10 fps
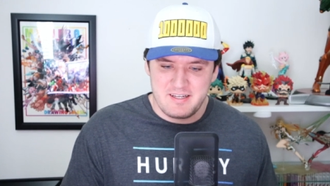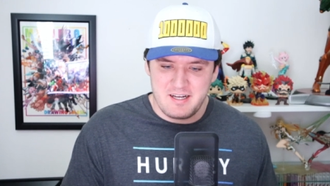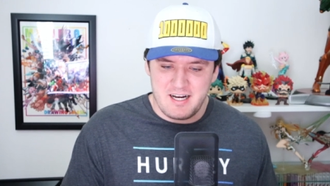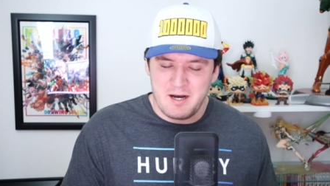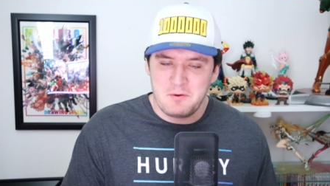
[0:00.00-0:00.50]

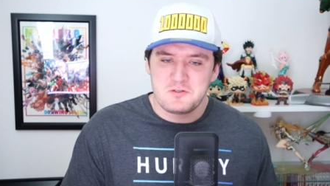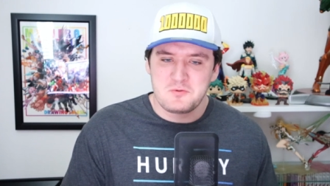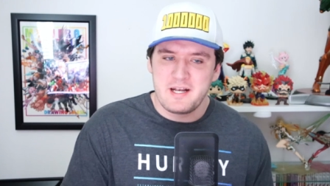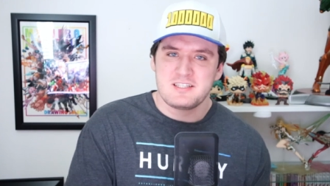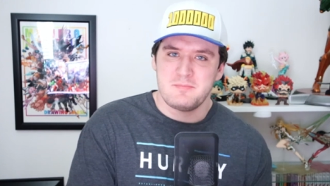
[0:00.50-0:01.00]
I was
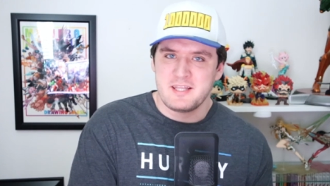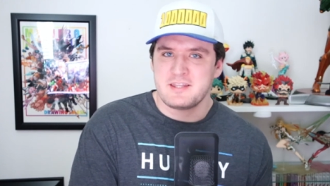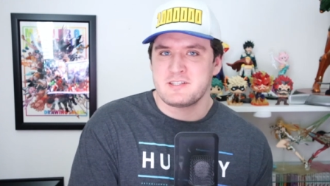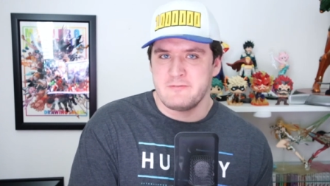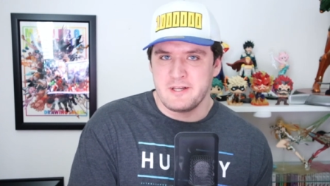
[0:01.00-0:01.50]
waiting to make
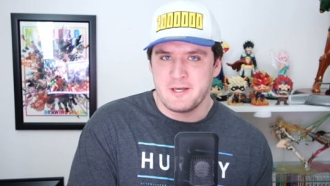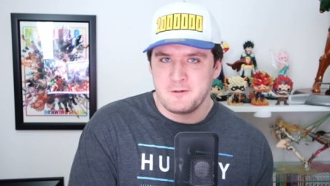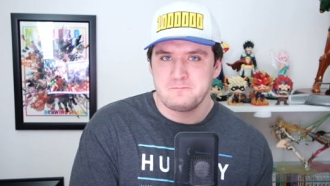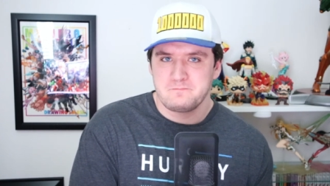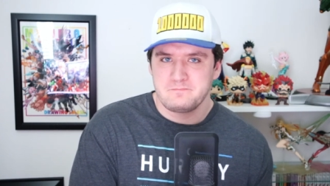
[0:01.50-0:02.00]
this video
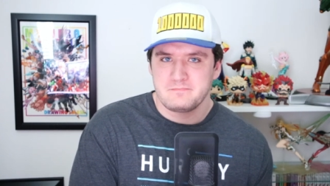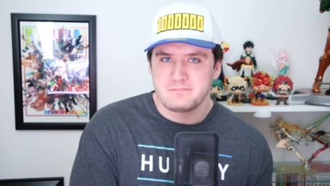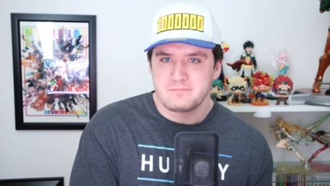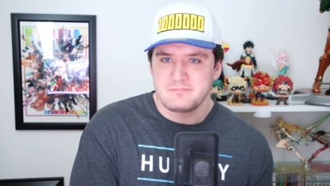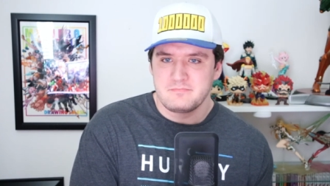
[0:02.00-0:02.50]

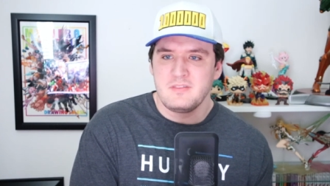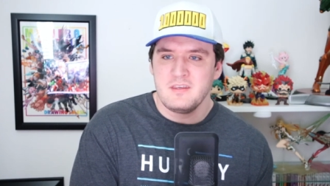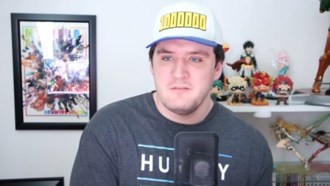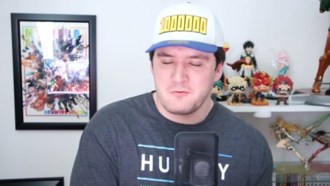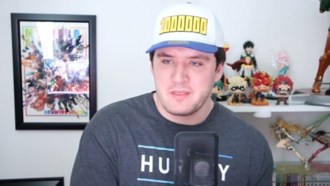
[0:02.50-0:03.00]

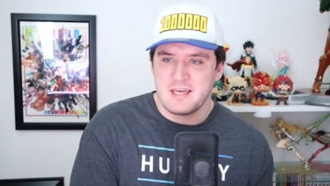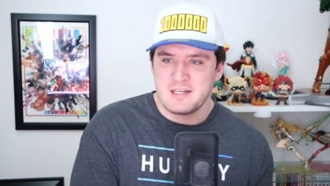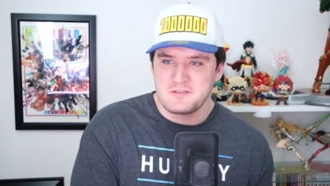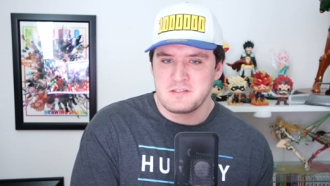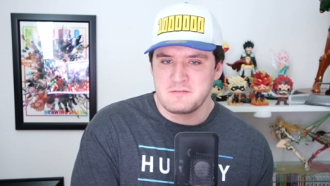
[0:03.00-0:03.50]
for the end of
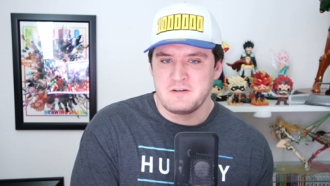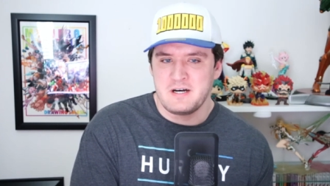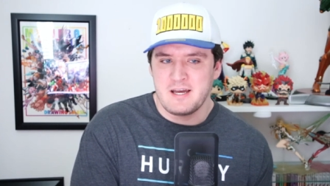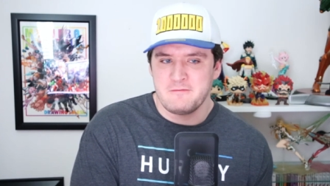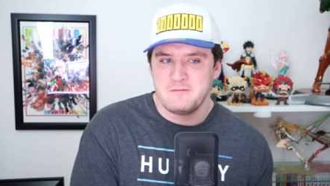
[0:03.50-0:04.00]
season
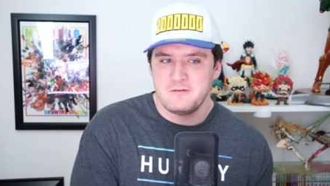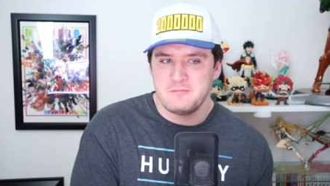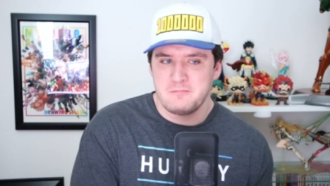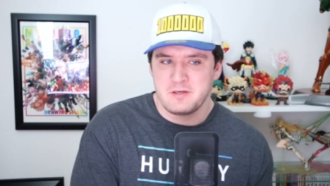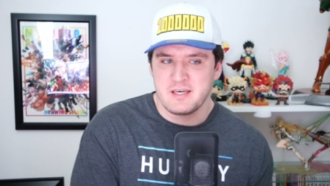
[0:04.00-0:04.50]
five
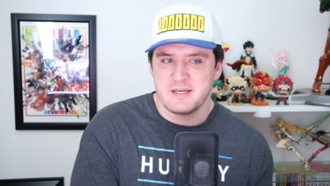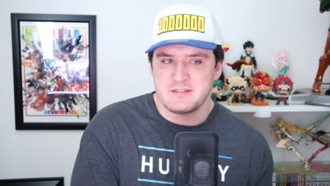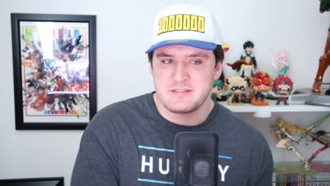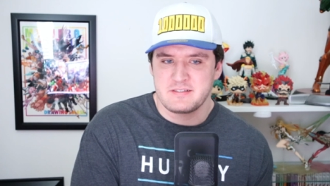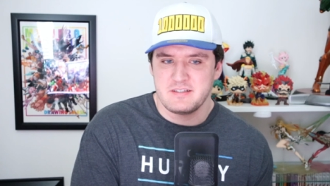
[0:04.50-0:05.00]

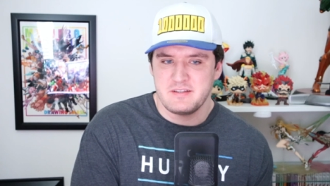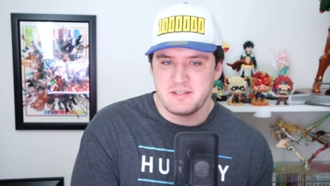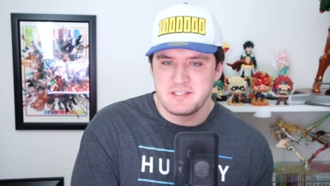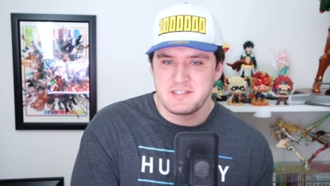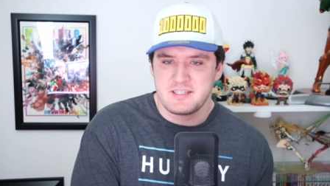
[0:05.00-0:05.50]
because
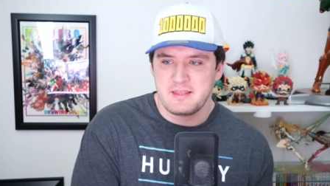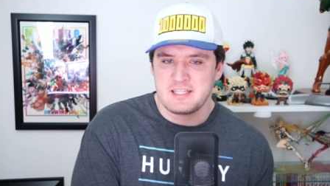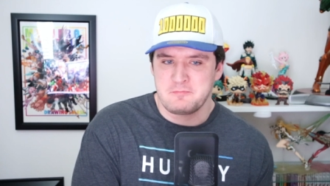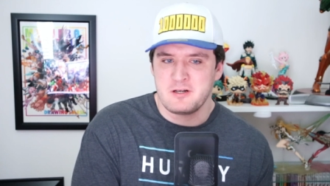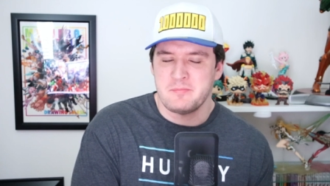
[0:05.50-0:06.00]
this is something
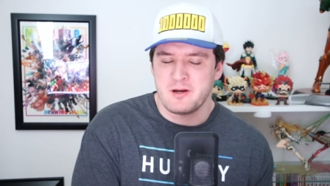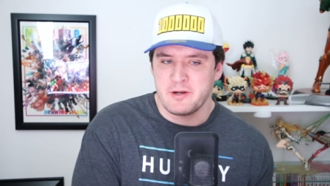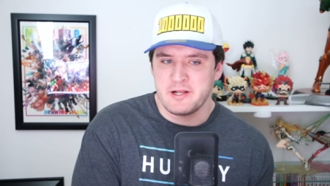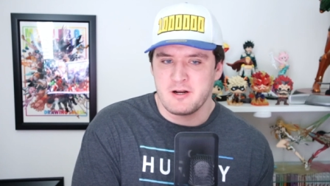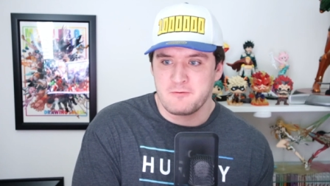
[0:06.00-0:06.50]
that's been on my
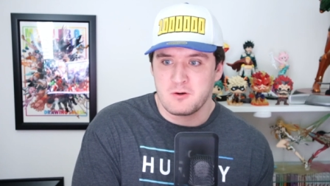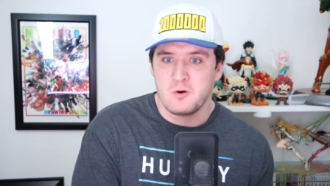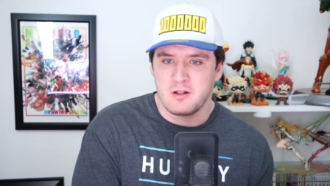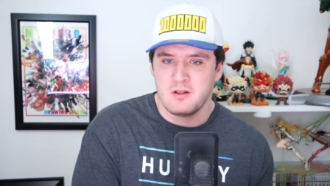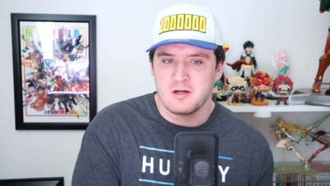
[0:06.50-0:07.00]
radar for
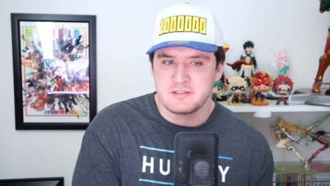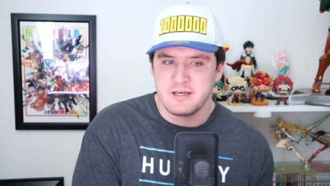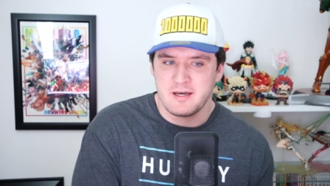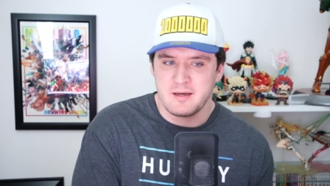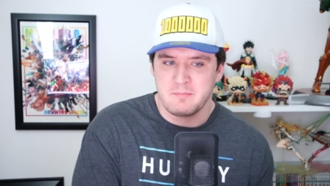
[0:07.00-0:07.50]
quite a long
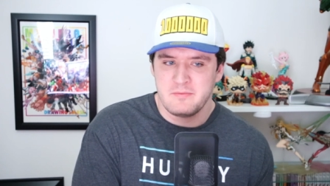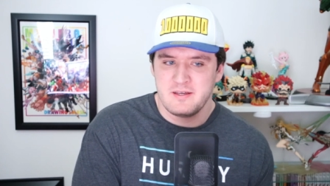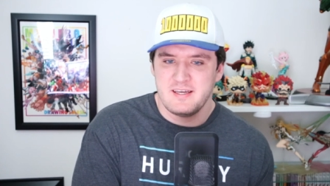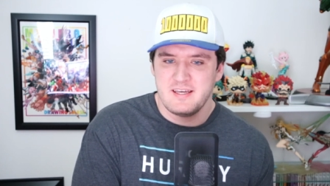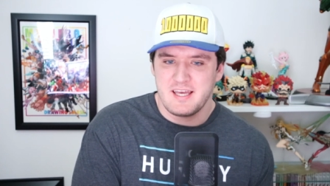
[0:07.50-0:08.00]
time.
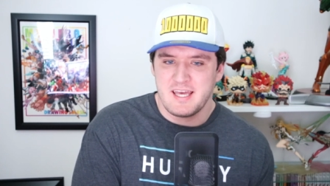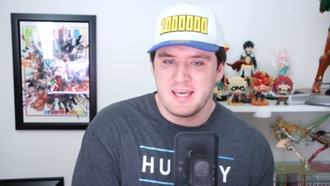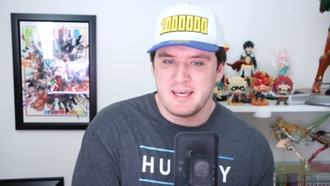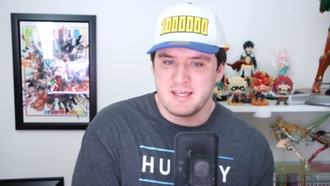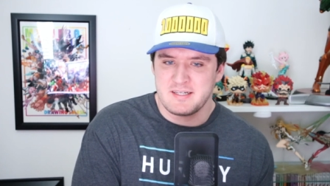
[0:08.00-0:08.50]

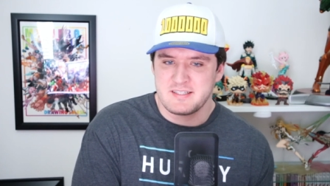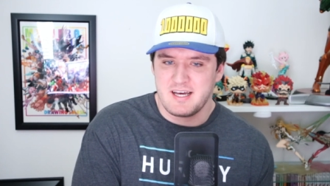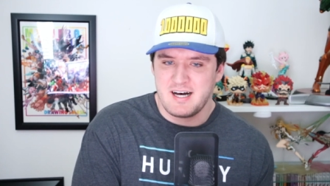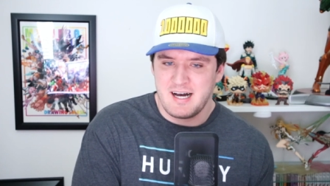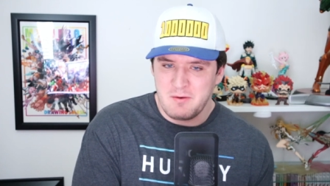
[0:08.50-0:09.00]
And
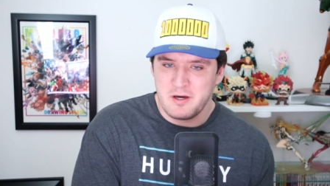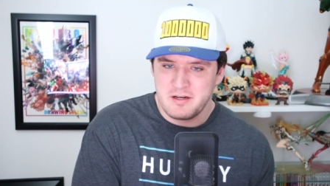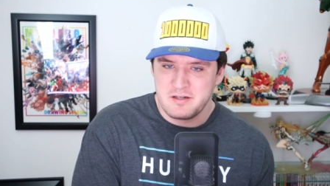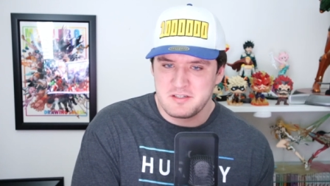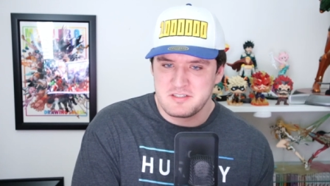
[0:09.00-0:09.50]
I wanted to
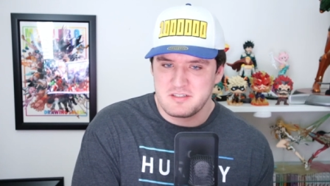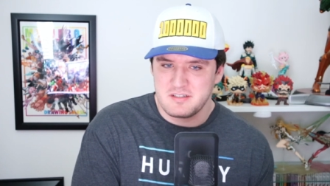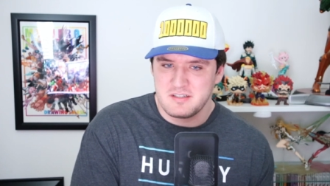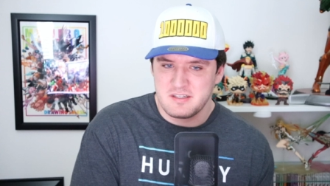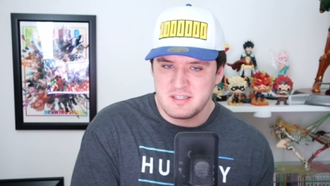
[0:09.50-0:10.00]
just
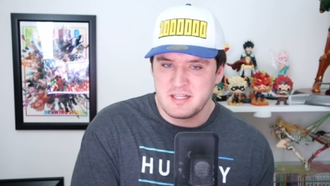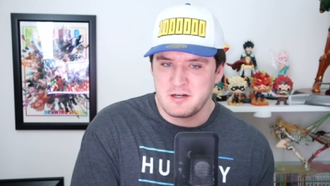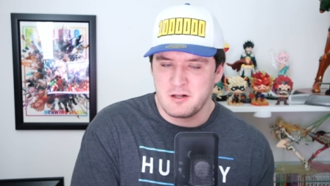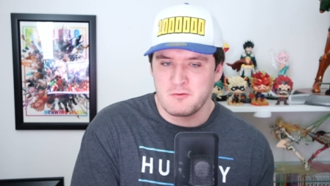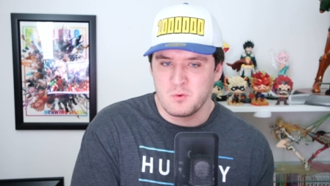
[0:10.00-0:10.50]
get it
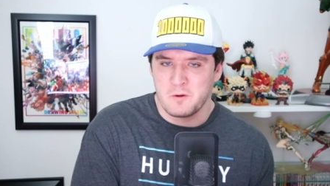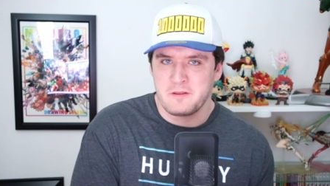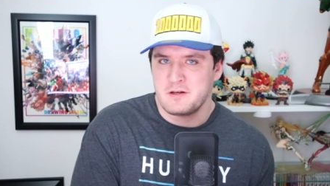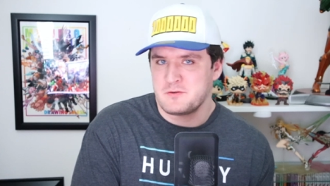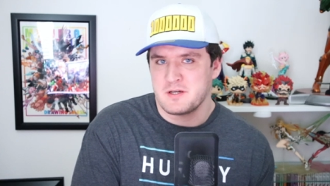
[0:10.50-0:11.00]
over with and
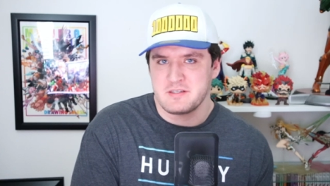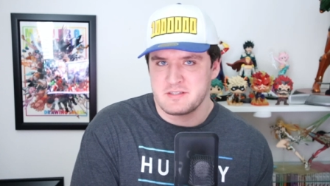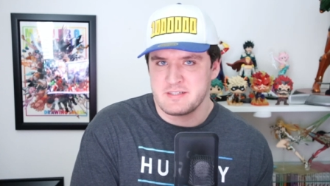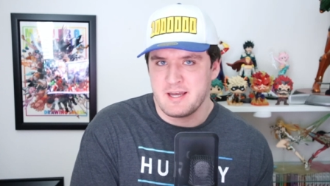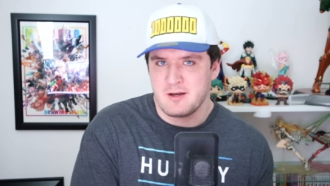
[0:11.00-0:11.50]
address this
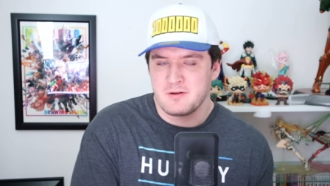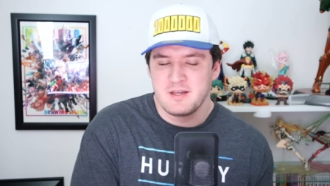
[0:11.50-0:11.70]
now.